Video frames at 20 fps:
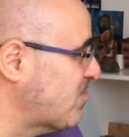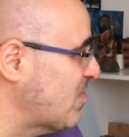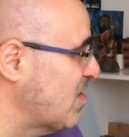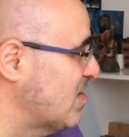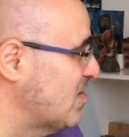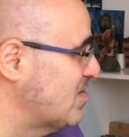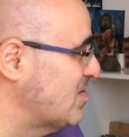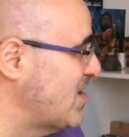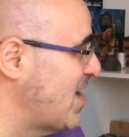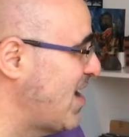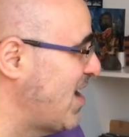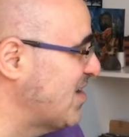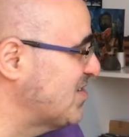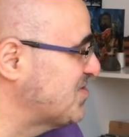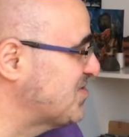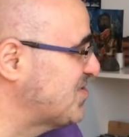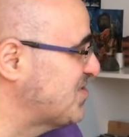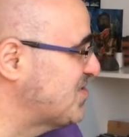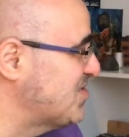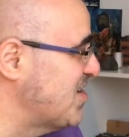
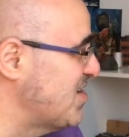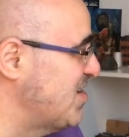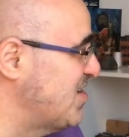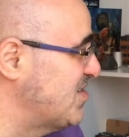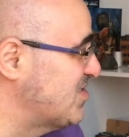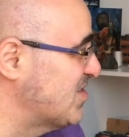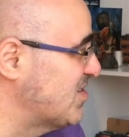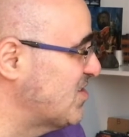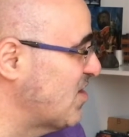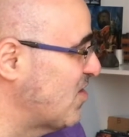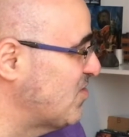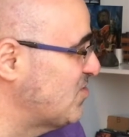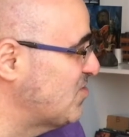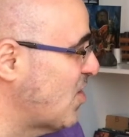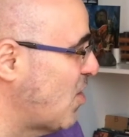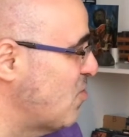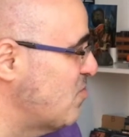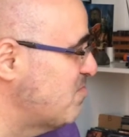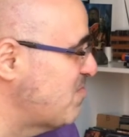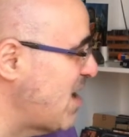Next is an
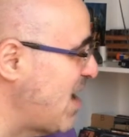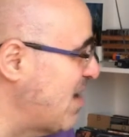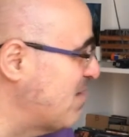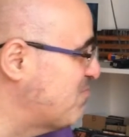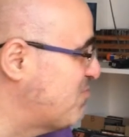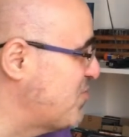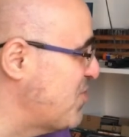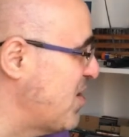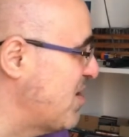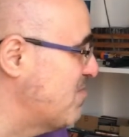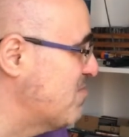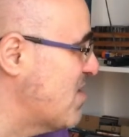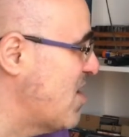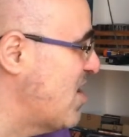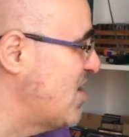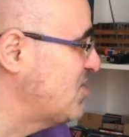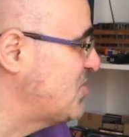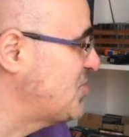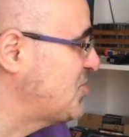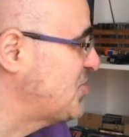unknown band pretty
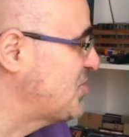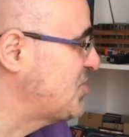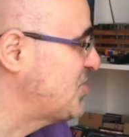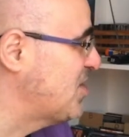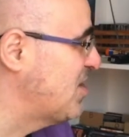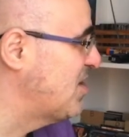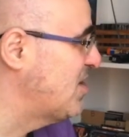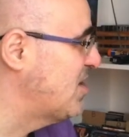much.